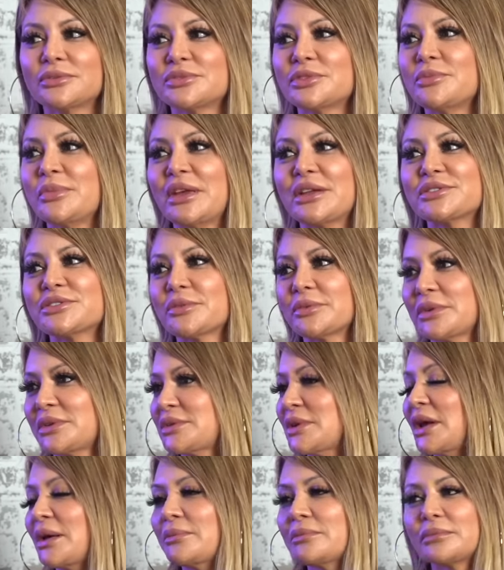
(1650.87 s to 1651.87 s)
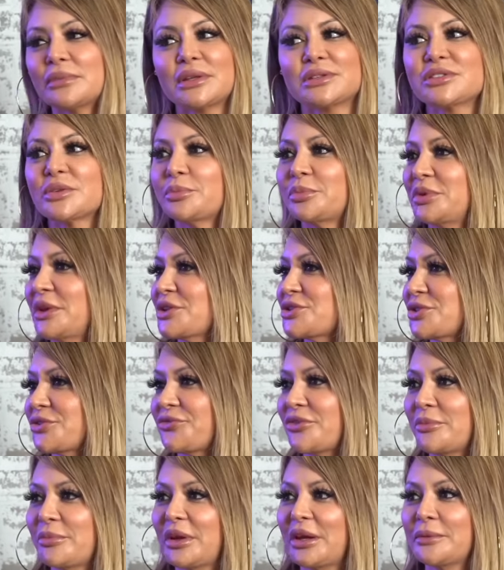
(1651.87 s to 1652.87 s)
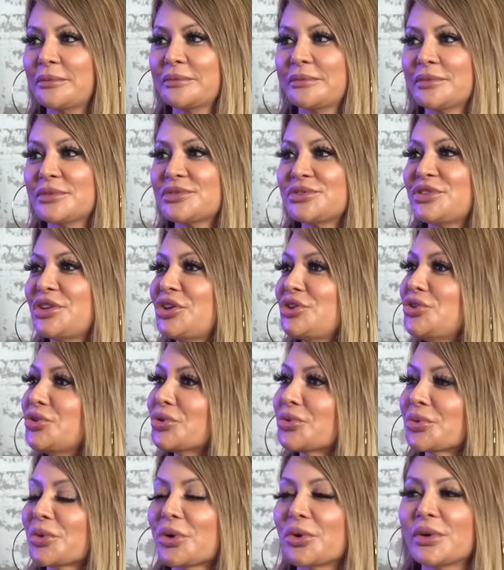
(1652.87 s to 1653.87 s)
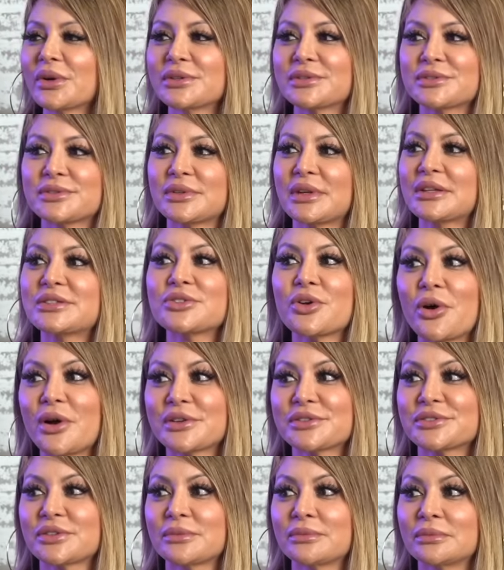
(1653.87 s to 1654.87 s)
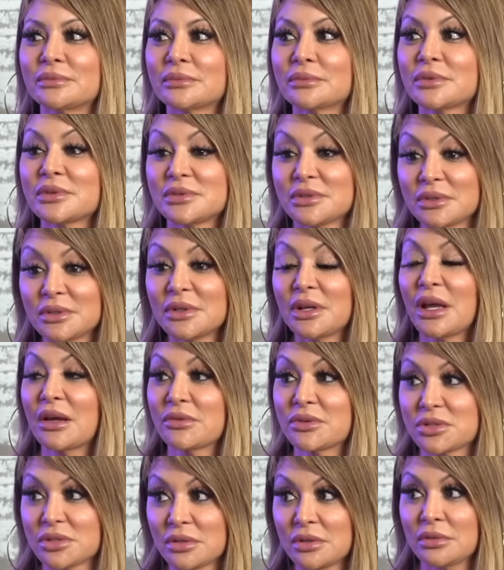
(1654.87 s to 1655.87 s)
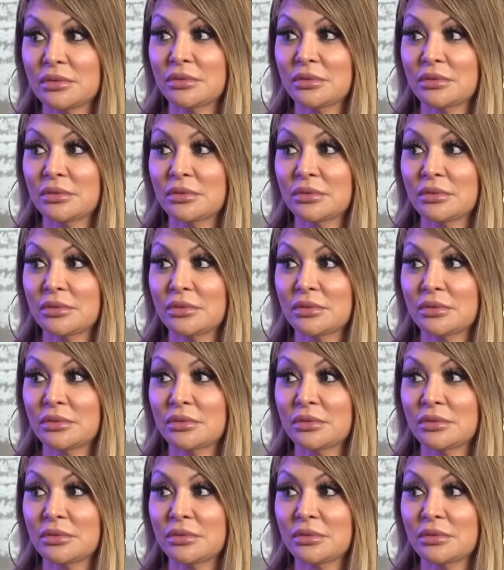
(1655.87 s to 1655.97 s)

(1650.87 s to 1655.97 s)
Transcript: To me, it's a pleasure for me. Seeing you grow, it's awesome. Because you're going to have a show.